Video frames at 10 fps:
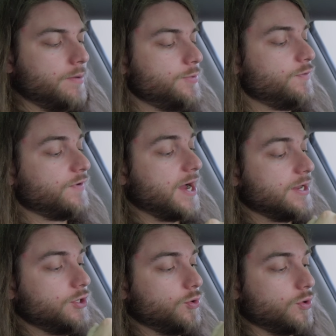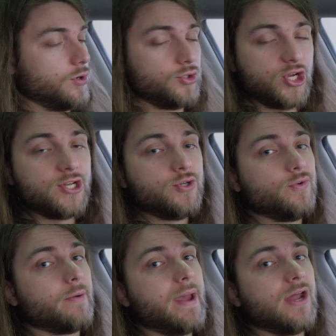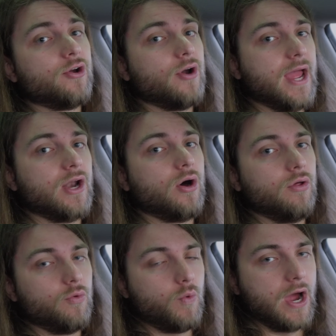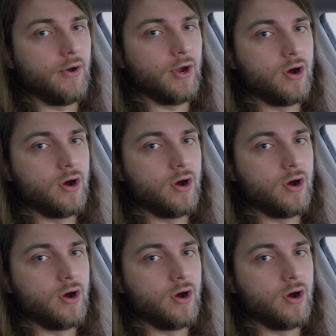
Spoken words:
you've got your Gen 2 Commander and all the wiring